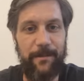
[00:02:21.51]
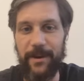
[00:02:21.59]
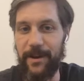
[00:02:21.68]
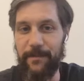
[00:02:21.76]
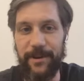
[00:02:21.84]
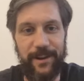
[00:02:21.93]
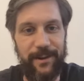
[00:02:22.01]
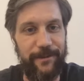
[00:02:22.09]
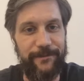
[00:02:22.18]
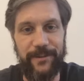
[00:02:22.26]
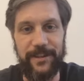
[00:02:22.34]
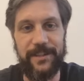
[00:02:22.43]
but I'm really
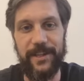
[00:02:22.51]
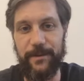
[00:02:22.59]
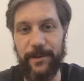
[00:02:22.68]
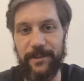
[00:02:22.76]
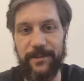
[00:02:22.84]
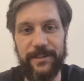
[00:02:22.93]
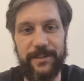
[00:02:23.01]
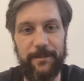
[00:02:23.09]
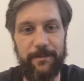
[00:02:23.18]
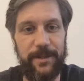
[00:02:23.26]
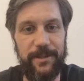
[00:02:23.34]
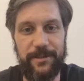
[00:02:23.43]
not fussy whether it's
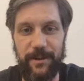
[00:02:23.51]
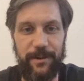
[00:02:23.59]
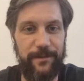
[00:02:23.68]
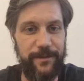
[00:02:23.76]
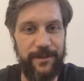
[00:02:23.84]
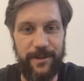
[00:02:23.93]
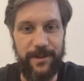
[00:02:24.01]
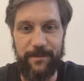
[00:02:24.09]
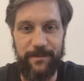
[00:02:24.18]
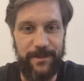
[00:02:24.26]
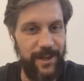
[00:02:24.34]
a beach, a coffee shop,